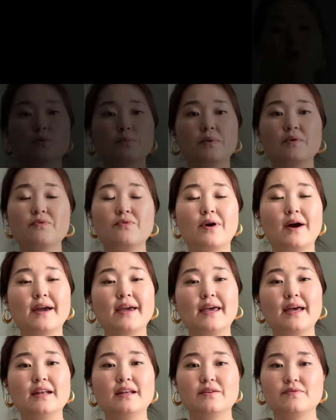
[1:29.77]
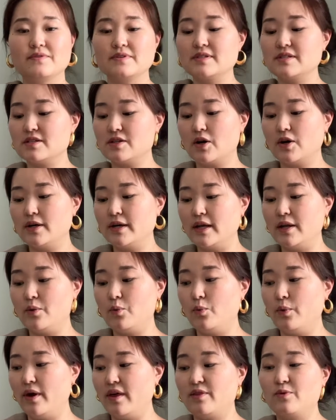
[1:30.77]
So before I get even started
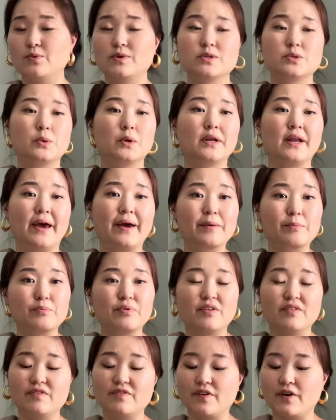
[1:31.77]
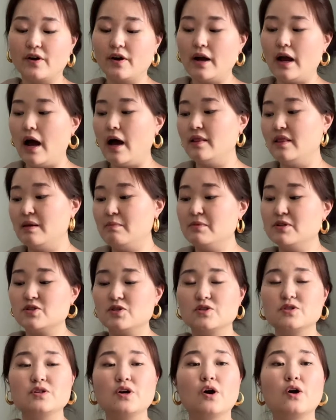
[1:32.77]
with which one I prefer, let me
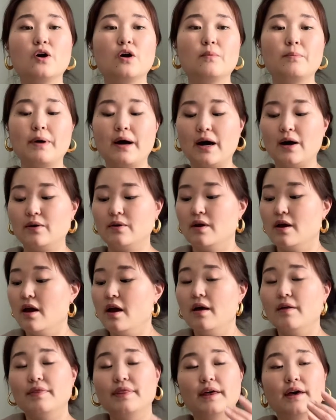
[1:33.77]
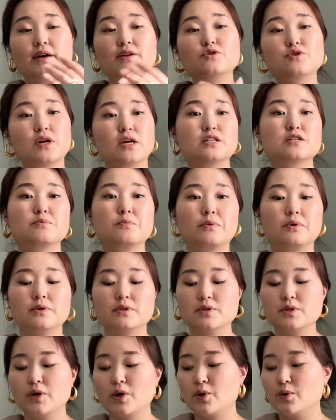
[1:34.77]
just talk about the transport
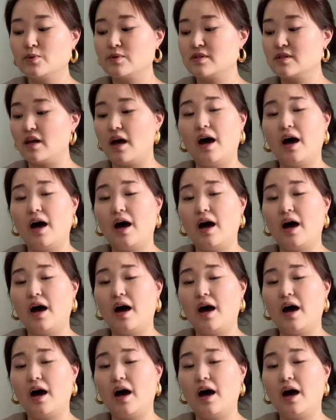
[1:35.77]
totes